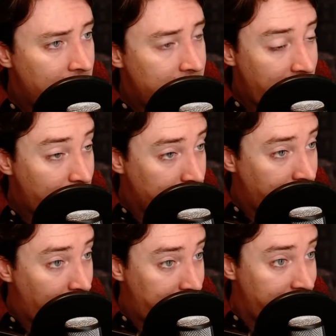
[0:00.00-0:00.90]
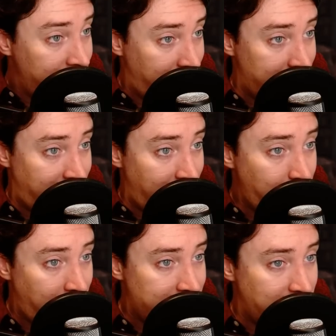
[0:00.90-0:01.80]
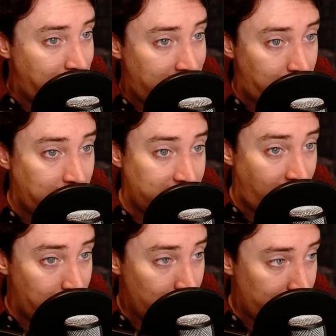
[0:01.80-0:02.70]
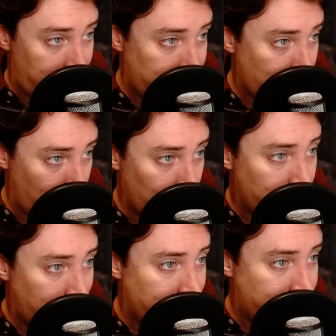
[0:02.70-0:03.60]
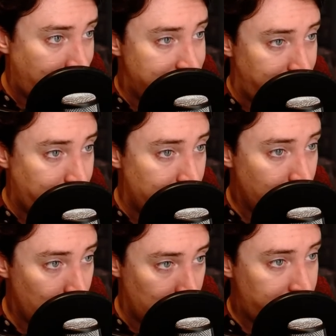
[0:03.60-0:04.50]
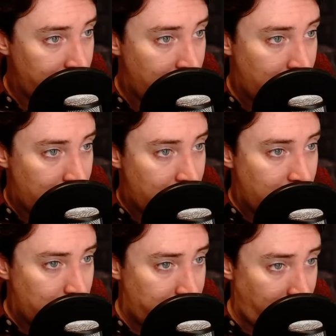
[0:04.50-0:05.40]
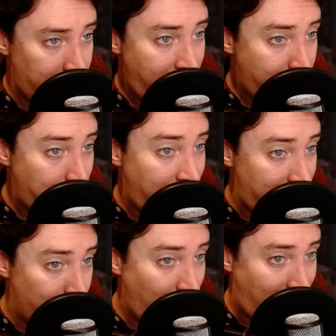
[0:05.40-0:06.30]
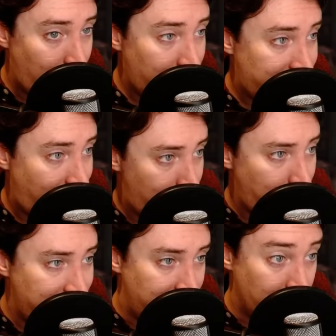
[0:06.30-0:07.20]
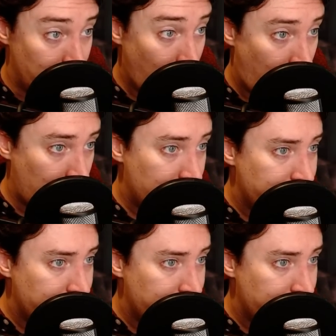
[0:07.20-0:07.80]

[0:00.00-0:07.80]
Several times since that day, we had to make up examples in school to illustrate different rules, but there had never been any row except when we did them wrong.